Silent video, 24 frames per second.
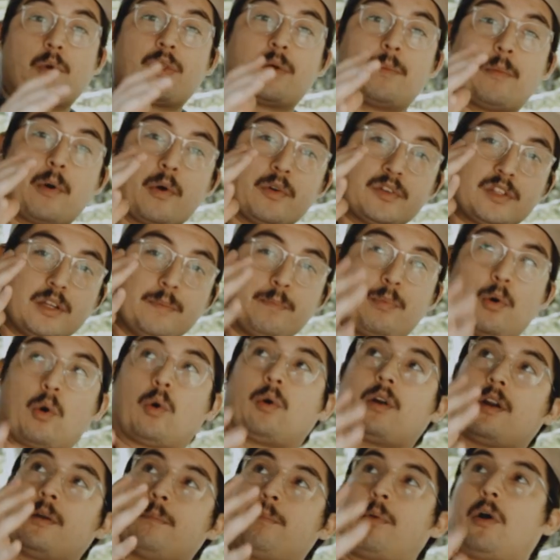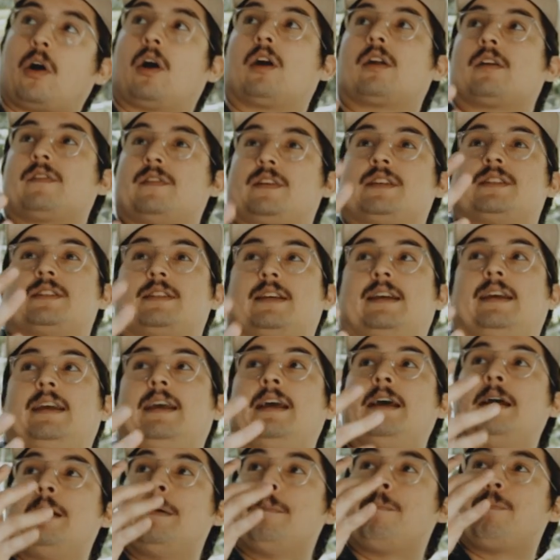the most important part of this thing
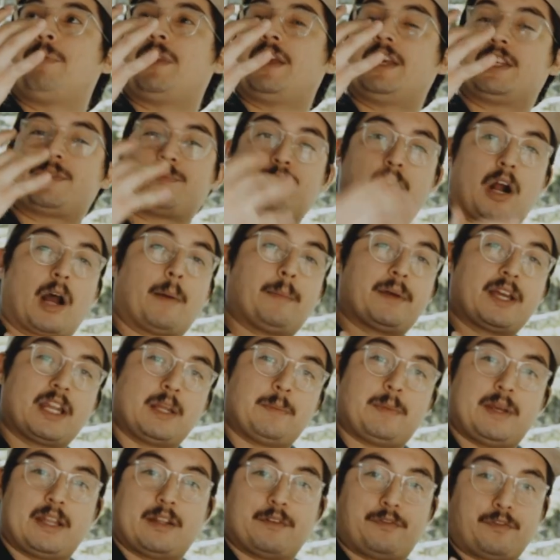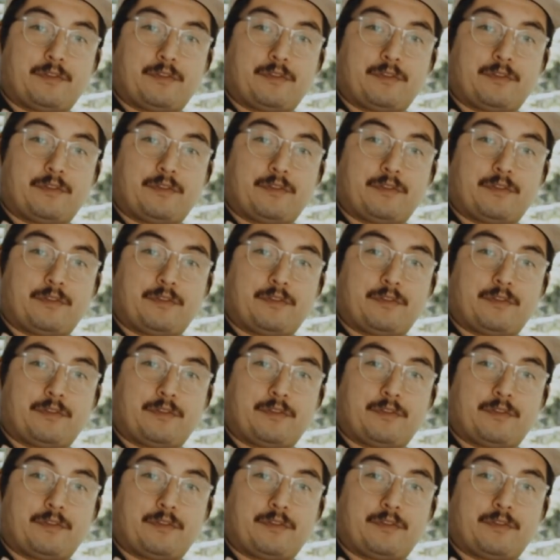is probably gonna be the